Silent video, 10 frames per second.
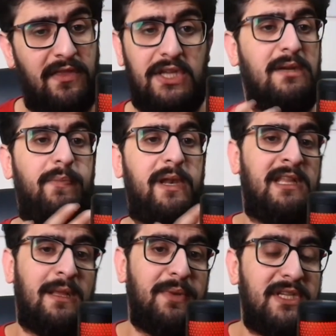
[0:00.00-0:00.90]
They simply
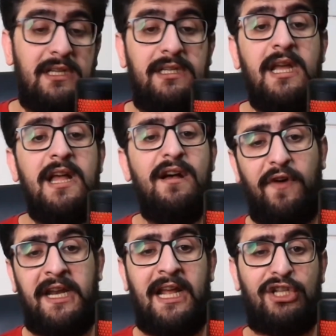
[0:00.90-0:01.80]
made a business
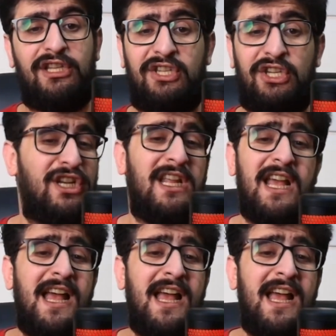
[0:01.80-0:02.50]
financial decision.